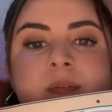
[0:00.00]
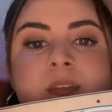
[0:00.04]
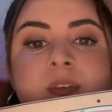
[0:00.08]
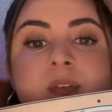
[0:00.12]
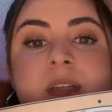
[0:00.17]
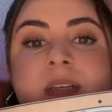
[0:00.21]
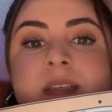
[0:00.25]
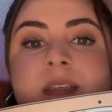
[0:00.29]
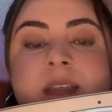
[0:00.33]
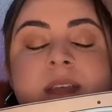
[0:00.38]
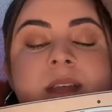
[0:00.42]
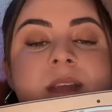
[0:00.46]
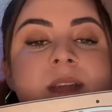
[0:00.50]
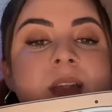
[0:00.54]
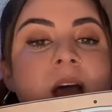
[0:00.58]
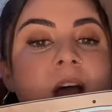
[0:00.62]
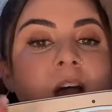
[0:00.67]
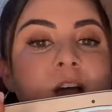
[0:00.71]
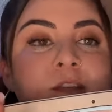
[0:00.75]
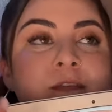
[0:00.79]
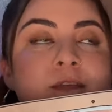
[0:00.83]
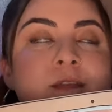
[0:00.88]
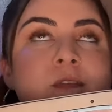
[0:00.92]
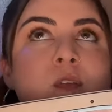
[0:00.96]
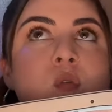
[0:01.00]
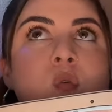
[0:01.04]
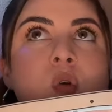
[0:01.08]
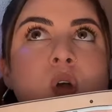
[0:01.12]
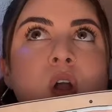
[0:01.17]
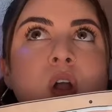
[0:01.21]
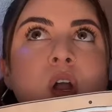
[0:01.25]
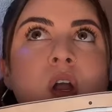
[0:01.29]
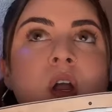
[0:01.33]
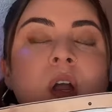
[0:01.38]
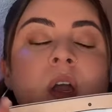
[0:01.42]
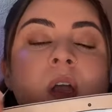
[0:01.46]
So this is not
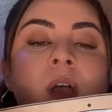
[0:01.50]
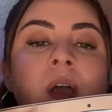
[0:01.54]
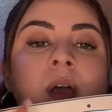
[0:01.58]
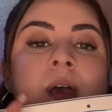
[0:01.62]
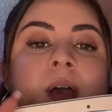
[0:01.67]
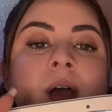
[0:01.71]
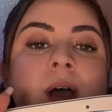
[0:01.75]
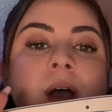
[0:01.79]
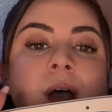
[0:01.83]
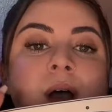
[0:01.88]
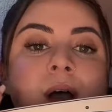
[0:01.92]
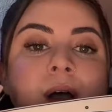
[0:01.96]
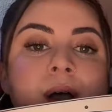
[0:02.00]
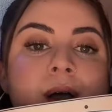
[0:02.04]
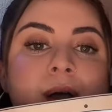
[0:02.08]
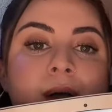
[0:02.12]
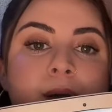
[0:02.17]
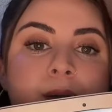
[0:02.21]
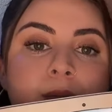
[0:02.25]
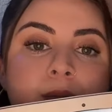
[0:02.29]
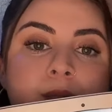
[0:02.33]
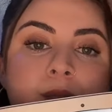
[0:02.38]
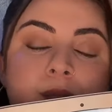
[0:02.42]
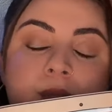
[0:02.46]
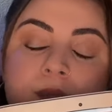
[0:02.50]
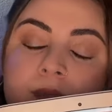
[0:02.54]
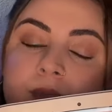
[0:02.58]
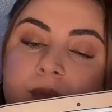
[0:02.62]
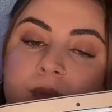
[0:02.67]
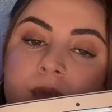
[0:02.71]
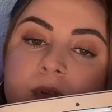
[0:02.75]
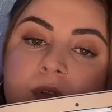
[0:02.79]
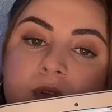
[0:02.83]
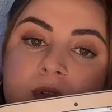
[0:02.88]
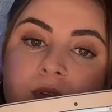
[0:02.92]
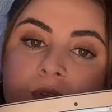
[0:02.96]
for the
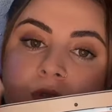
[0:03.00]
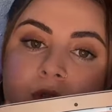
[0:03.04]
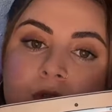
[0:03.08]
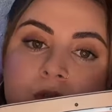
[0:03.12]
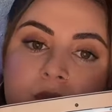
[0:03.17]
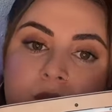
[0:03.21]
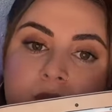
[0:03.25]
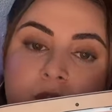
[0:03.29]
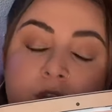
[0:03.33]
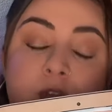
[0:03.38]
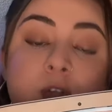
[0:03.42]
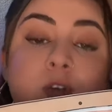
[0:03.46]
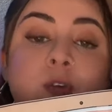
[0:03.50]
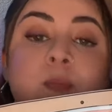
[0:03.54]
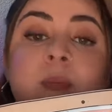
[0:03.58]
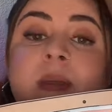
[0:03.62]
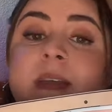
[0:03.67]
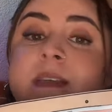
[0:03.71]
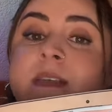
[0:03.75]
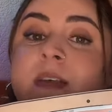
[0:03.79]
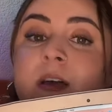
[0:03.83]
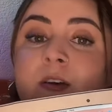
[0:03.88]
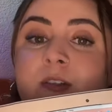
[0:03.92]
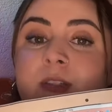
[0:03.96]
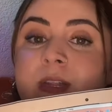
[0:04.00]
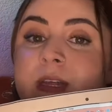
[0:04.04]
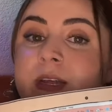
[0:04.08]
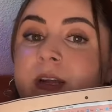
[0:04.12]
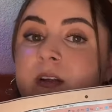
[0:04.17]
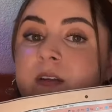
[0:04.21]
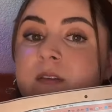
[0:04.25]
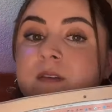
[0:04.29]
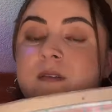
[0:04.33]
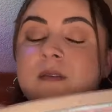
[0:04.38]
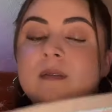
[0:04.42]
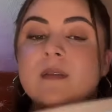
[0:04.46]
newbies out
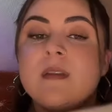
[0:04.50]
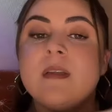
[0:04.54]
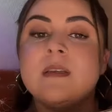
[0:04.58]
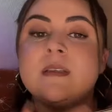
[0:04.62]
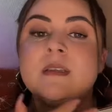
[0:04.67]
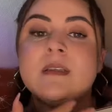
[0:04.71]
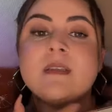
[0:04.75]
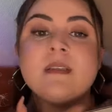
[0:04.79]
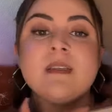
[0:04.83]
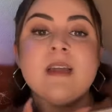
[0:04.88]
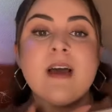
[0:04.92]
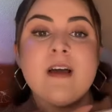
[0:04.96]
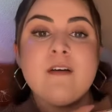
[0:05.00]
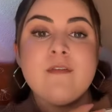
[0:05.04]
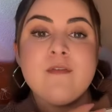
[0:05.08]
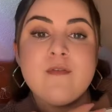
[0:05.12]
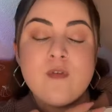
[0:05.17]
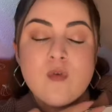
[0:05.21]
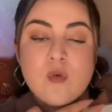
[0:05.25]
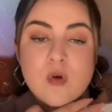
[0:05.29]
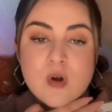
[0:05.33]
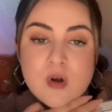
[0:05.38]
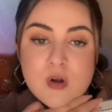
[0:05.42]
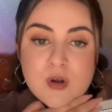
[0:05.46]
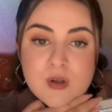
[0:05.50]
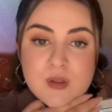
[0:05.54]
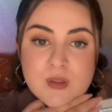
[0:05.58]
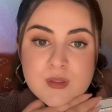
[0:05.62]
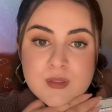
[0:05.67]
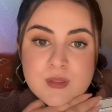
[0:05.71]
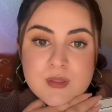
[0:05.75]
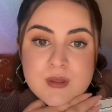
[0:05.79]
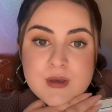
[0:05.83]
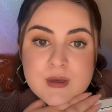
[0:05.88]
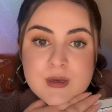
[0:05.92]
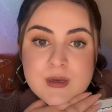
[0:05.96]
there. This is not
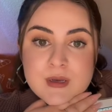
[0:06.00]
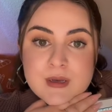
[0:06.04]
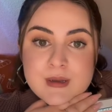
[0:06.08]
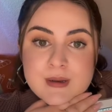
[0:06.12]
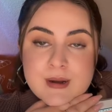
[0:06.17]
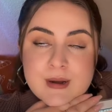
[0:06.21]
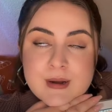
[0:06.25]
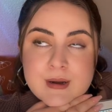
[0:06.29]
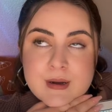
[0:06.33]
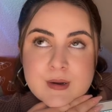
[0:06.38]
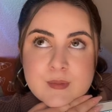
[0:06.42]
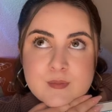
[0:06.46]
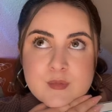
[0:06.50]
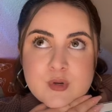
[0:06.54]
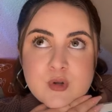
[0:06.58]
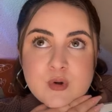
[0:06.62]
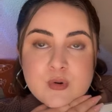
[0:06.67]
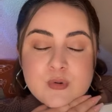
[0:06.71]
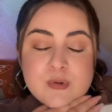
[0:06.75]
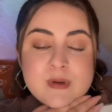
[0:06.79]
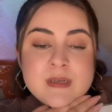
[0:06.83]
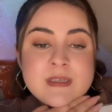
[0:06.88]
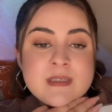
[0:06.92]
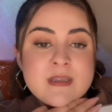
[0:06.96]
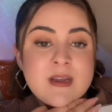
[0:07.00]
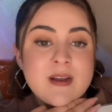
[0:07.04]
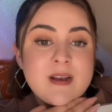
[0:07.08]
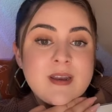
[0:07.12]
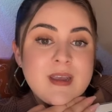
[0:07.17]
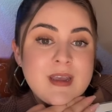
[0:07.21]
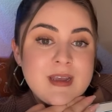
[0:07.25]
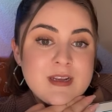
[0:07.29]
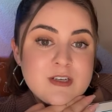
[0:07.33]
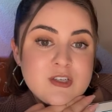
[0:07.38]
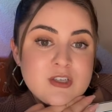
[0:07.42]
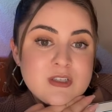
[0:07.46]
for the notary
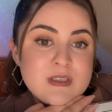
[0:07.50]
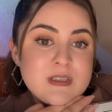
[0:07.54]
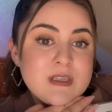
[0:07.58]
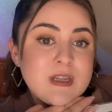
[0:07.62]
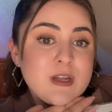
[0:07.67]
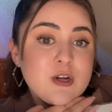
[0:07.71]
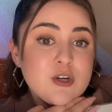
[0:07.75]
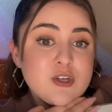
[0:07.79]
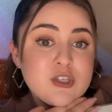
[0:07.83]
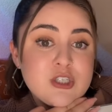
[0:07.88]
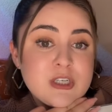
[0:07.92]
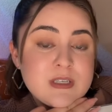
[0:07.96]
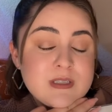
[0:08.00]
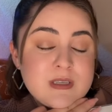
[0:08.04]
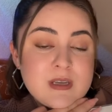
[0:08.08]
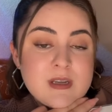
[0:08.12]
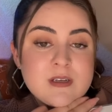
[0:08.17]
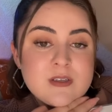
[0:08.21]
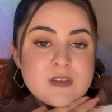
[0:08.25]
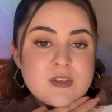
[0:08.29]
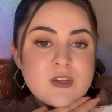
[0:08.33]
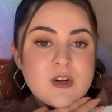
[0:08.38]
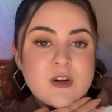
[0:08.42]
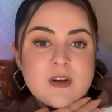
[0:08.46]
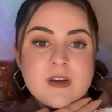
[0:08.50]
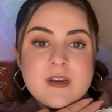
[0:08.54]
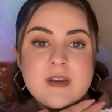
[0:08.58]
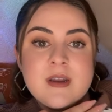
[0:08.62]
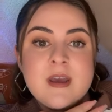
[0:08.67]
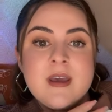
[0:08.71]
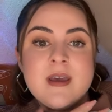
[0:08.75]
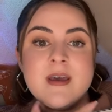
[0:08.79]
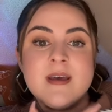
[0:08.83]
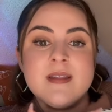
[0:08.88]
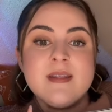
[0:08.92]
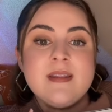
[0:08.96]
signing agents that are just getting started.
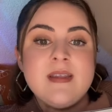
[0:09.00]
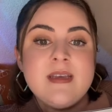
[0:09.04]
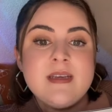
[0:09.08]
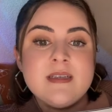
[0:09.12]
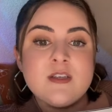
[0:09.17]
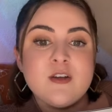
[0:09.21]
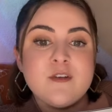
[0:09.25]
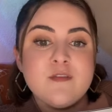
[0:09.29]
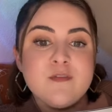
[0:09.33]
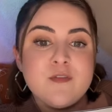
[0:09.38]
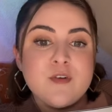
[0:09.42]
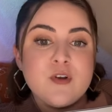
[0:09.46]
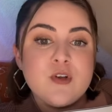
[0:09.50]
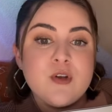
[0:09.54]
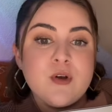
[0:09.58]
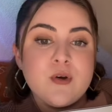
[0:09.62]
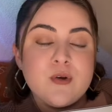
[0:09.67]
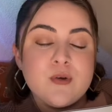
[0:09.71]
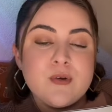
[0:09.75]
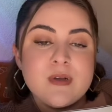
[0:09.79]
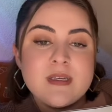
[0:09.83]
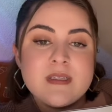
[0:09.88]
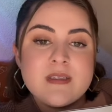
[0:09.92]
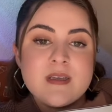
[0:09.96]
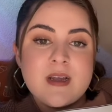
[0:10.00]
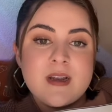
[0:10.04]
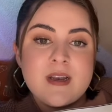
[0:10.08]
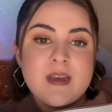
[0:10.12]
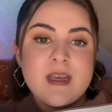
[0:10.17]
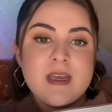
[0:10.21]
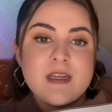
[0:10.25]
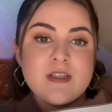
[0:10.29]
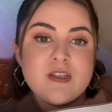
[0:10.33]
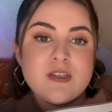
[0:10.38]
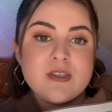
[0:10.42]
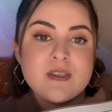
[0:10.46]
These are for notary
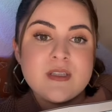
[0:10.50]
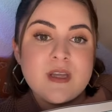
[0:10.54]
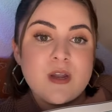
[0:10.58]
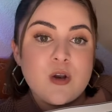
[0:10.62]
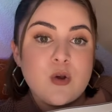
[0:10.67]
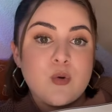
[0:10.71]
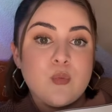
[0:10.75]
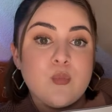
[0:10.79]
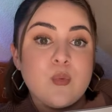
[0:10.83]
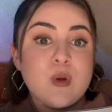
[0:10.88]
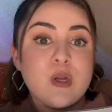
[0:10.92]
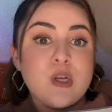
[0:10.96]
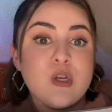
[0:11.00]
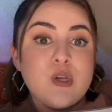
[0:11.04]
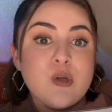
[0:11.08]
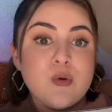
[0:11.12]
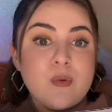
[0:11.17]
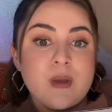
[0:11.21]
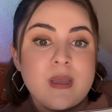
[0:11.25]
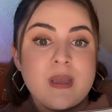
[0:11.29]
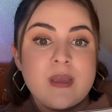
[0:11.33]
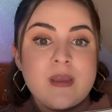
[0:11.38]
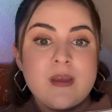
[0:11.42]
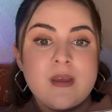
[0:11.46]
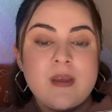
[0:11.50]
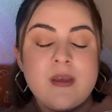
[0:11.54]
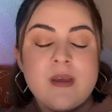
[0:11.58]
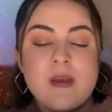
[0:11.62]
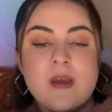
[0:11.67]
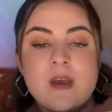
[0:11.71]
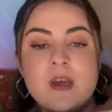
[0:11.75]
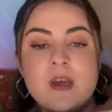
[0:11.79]
signing agents that are renewing.